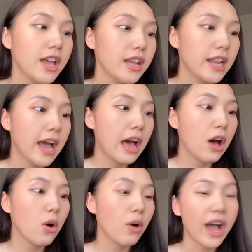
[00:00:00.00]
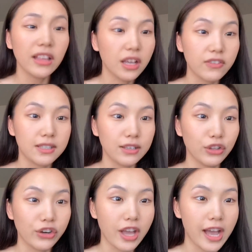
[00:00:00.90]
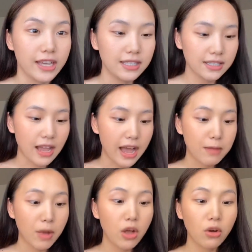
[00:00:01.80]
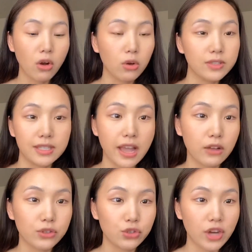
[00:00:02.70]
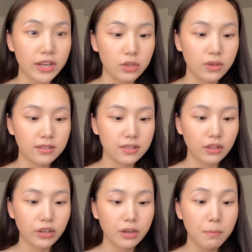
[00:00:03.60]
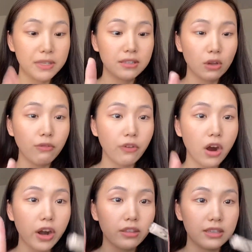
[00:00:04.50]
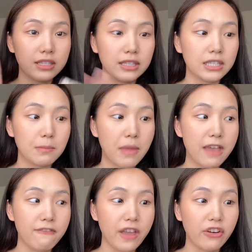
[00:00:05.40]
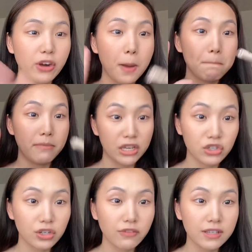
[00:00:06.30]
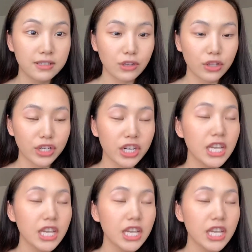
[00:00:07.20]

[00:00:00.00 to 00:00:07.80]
Now, I love concealer, you guys. I'm always down to try new concealer, but so far, this is my favorite mixture of concealer.